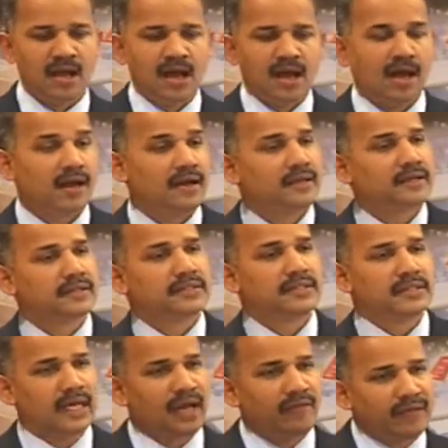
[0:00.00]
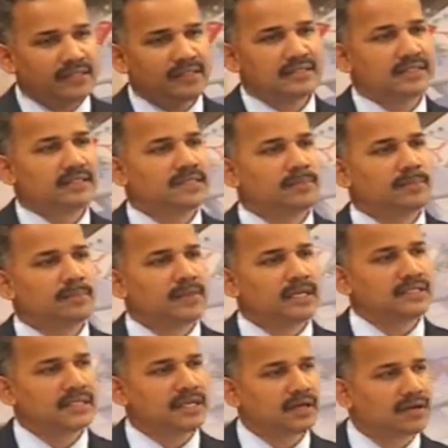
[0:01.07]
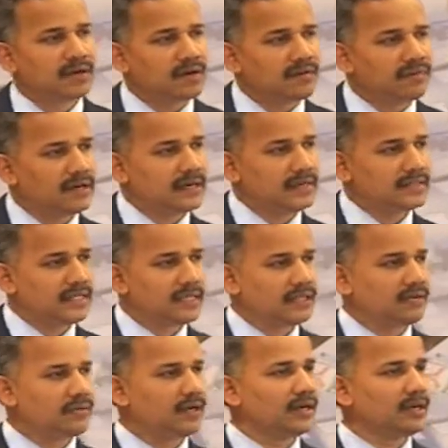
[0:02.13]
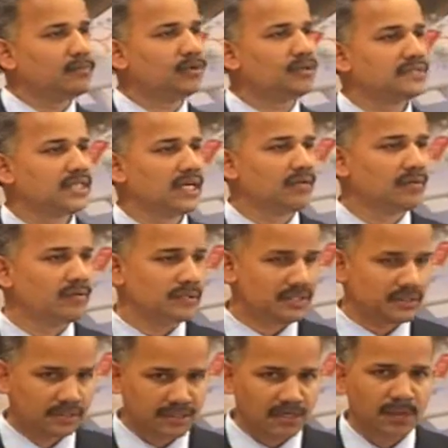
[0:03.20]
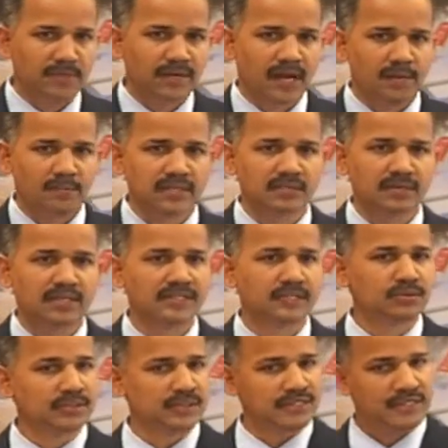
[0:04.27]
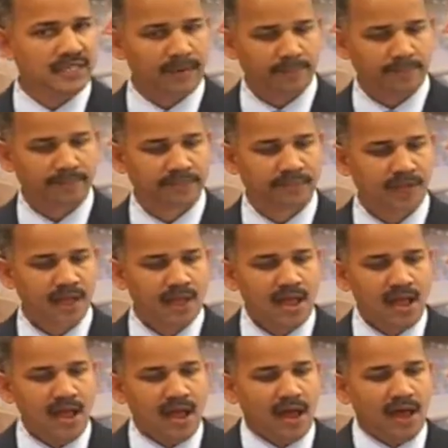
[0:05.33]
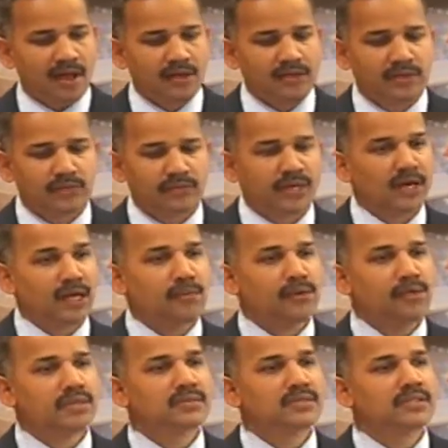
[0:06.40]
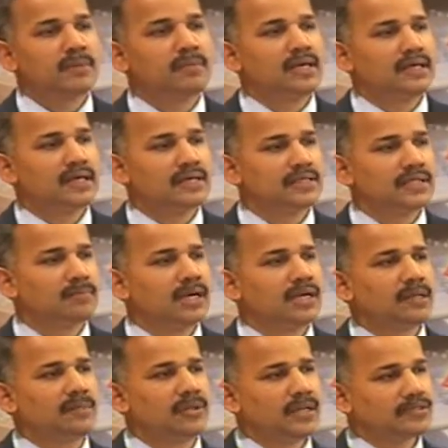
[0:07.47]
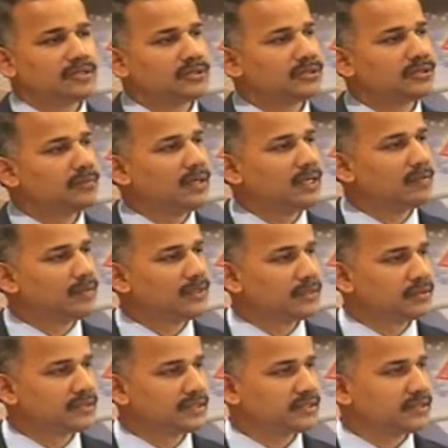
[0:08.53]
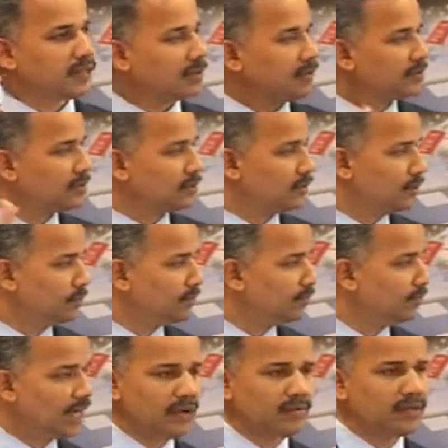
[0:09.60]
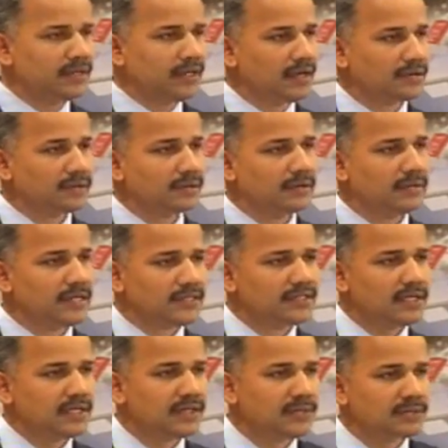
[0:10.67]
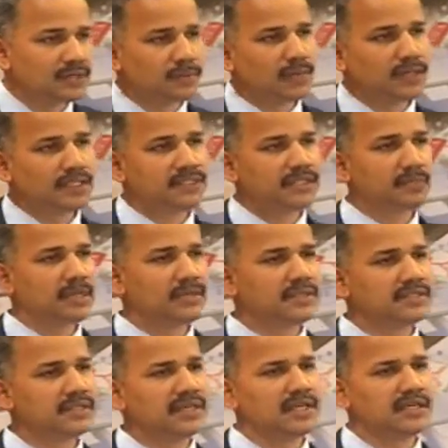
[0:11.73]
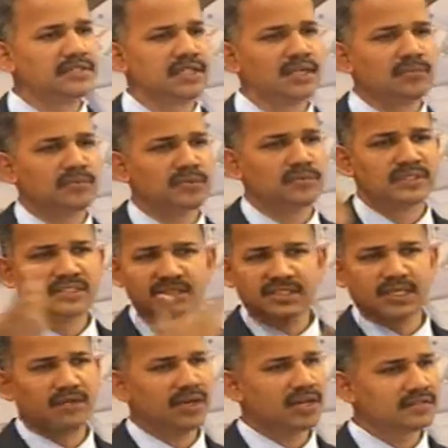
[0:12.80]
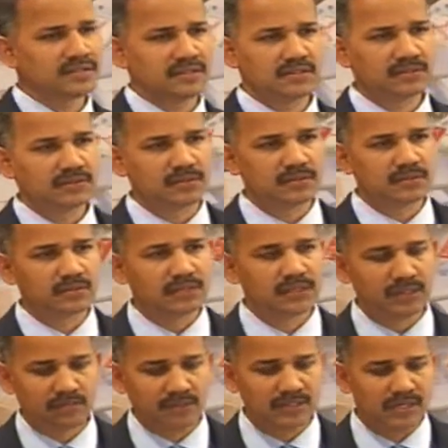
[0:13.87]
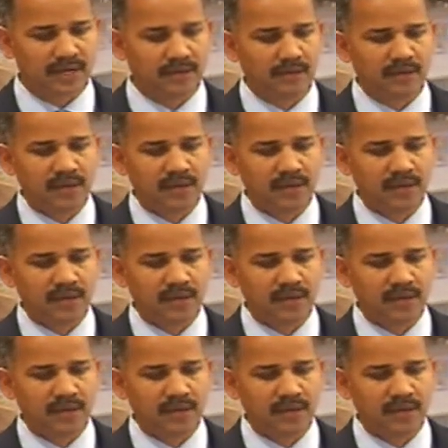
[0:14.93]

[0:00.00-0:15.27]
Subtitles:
And having this system in place, I can confidently say that we are able to save our staff time as well as users' time. And we are able to give simultaneously multiple access to multiple users across the globe, wherever they are. Recently there was a project, somebody was sitting in Singapore, we just gave an access, so that it was done.